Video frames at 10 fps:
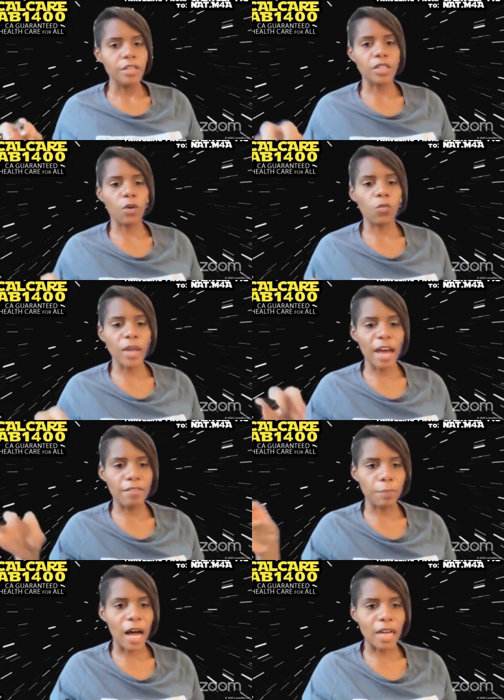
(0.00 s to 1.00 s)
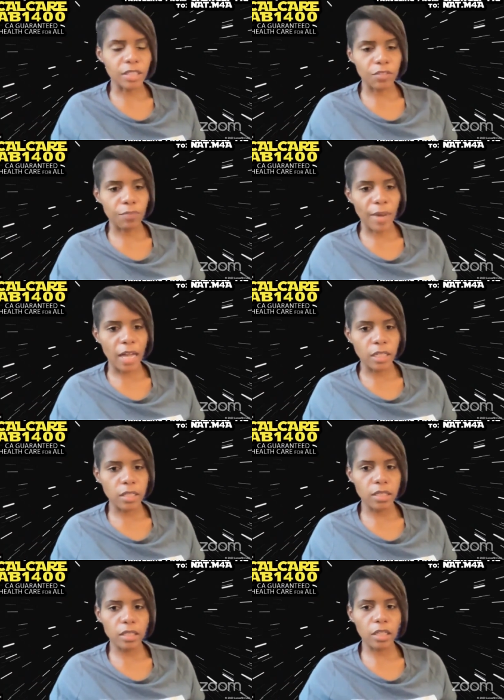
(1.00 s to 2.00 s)
So if we have a positive
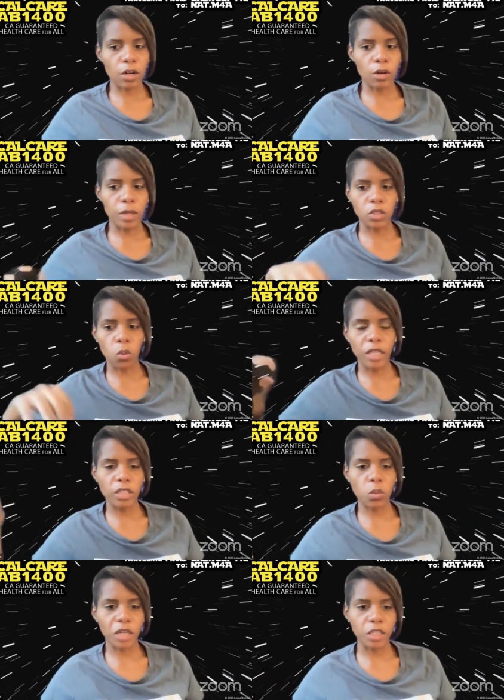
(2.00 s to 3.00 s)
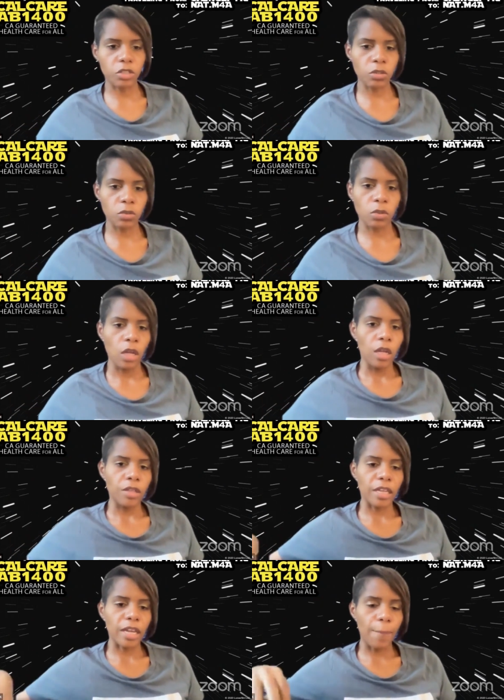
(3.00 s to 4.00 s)
balance, in 2022,
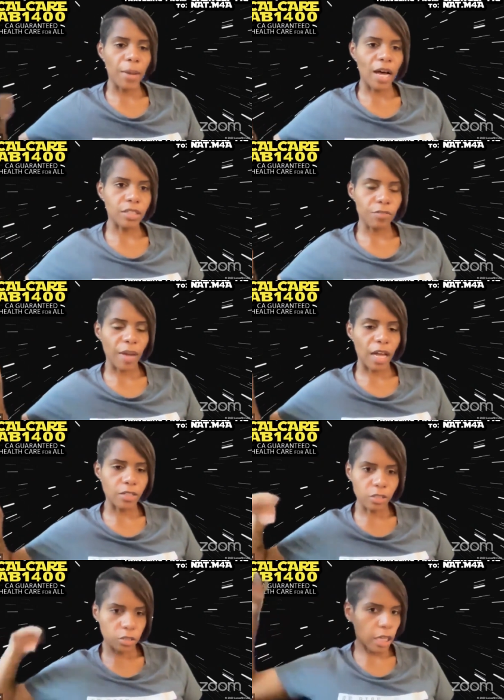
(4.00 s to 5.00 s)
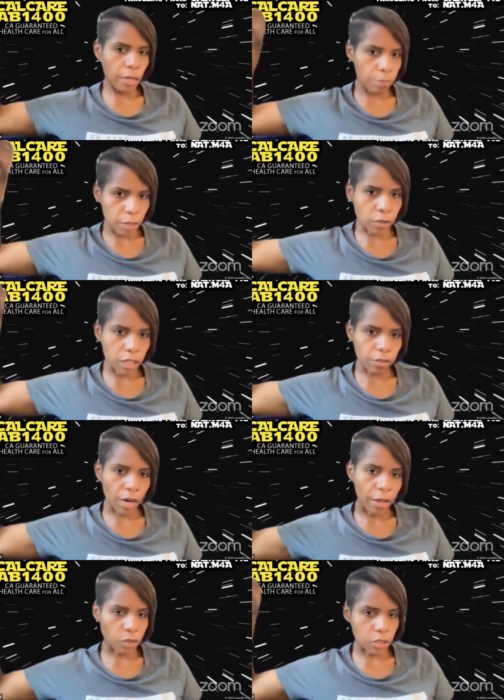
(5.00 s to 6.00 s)
then that positive balance, it'll just keep building,
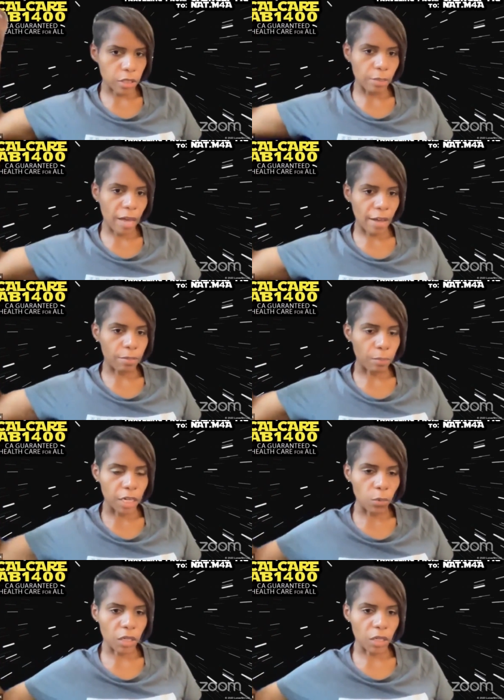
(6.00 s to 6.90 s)
right? We'll just keep having money.